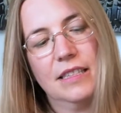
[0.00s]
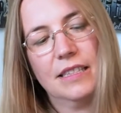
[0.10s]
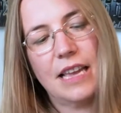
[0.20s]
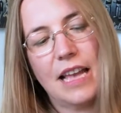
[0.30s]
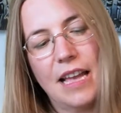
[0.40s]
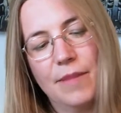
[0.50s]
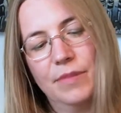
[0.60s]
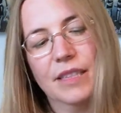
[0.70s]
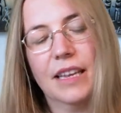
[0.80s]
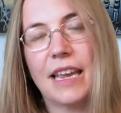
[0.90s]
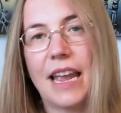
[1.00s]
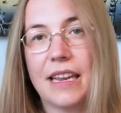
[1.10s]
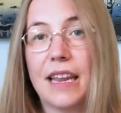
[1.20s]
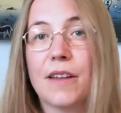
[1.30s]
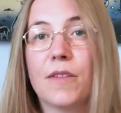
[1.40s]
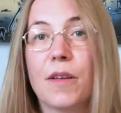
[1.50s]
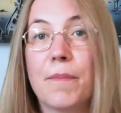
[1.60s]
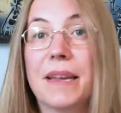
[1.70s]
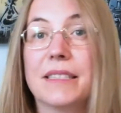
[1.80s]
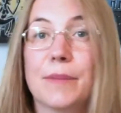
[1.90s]
tabs, again, in a
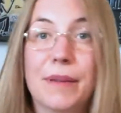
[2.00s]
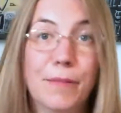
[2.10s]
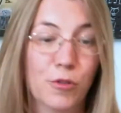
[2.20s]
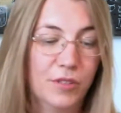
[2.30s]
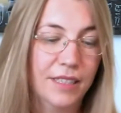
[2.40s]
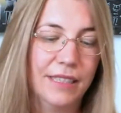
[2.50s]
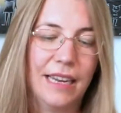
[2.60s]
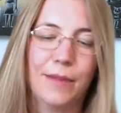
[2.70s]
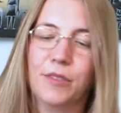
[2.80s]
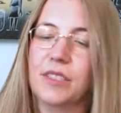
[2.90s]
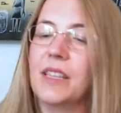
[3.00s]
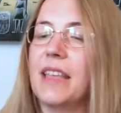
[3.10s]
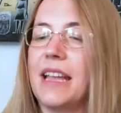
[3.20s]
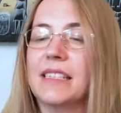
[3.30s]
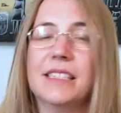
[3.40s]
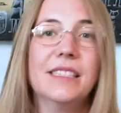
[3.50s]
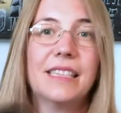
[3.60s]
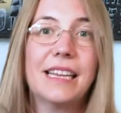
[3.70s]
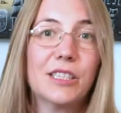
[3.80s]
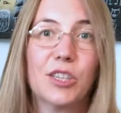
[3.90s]
bid to be more sustainable. So there, it doesn't
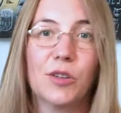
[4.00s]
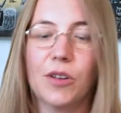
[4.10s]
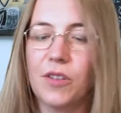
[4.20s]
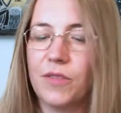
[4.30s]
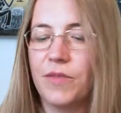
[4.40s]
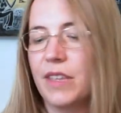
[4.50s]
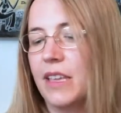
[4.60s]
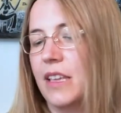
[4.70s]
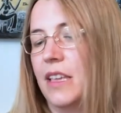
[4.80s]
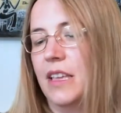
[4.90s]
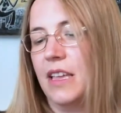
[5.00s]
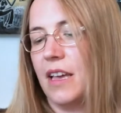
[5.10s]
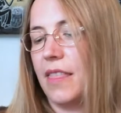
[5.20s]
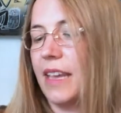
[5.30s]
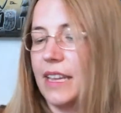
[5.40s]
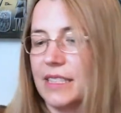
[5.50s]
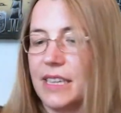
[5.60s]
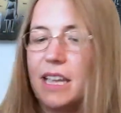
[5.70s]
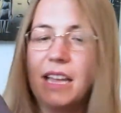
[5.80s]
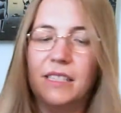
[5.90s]
take too long. I think it's a
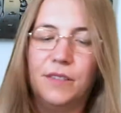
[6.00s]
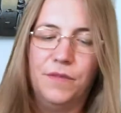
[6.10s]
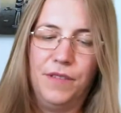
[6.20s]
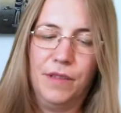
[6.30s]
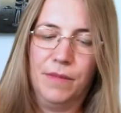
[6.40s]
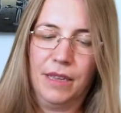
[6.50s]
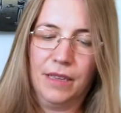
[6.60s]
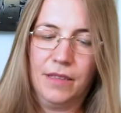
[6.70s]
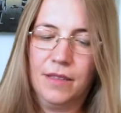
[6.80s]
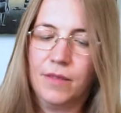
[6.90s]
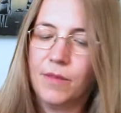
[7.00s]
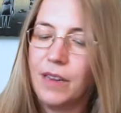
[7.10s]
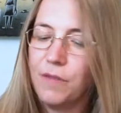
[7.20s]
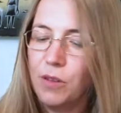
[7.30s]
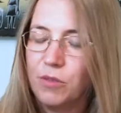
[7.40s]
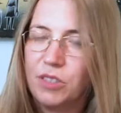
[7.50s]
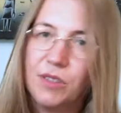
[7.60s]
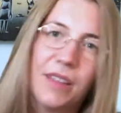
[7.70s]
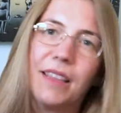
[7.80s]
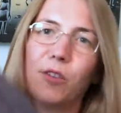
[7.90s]
curse of filming. Whenever you want to
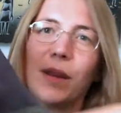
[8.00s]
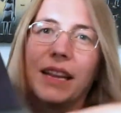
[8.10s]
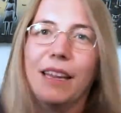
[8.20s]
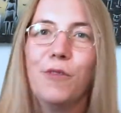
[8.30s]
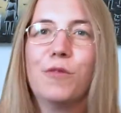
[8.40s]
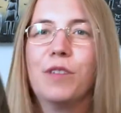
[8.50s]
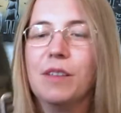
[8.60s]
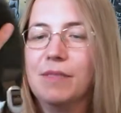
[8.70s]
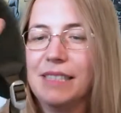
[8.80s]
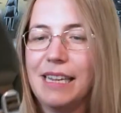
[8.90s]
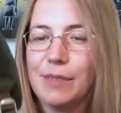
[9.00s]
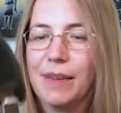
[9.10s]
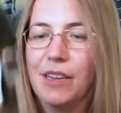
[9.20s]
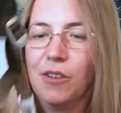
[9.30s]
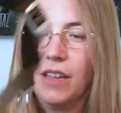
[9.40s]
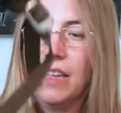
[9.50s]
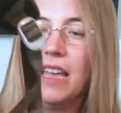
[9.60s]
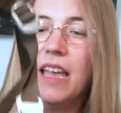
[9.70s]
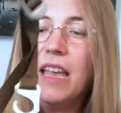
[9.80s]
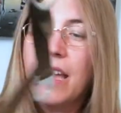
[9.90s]
do anything quickly on film, it takes a bit longer.
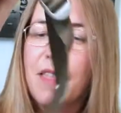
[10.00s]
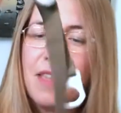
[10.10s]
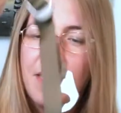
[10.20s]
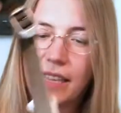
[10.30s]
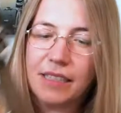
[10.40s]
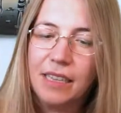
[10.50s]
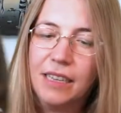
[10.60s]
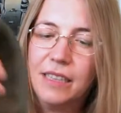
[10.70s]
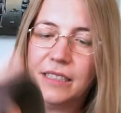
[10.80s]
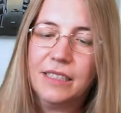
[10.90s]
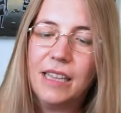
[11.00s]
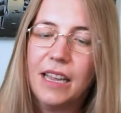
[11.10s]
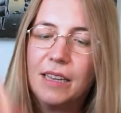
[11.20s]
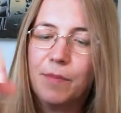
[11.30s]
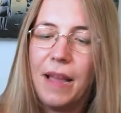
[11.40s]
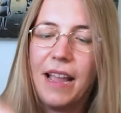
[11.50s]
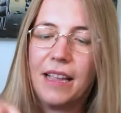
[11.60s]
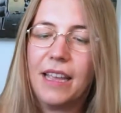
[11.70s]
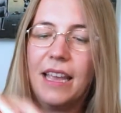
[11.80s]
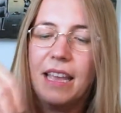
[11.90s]
And then there's a little side
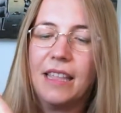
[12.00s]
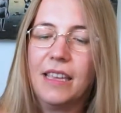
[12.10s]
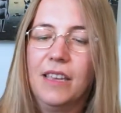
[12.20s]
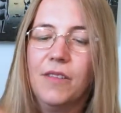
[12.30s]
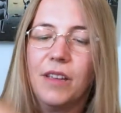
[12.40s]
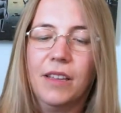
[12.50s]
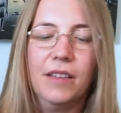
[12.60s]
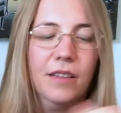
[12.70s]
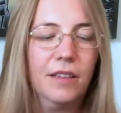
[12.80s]
pack here that you can